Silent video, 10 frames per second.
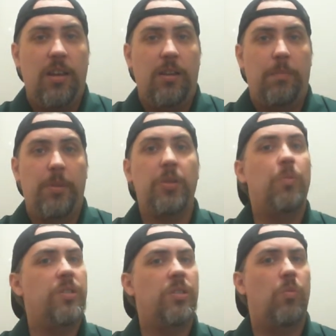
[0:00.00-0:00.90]
But there
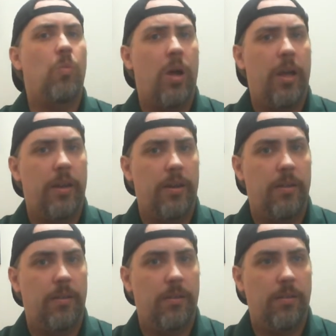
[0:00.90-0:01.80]
wasn't one.
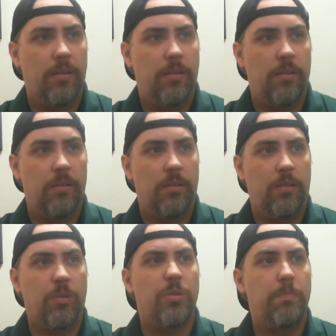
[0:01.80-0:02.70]

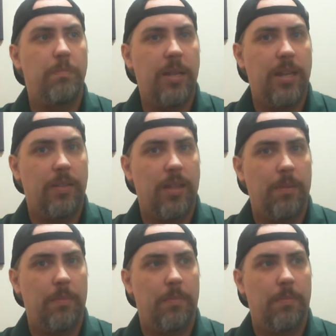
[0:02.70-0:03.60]
There was many of them.
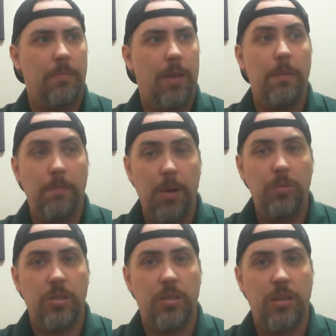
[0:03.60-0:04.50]
And
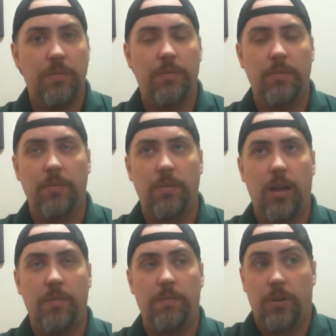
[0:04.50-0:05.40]
most, if
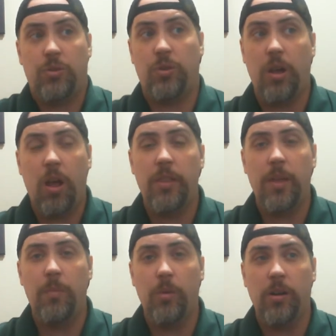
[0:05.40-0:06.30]
not virtually all of
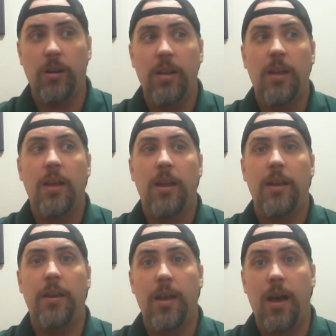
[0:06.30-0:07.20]
them, were
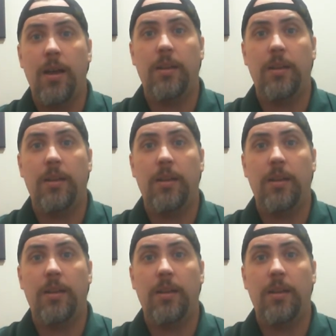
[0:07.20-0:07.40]
not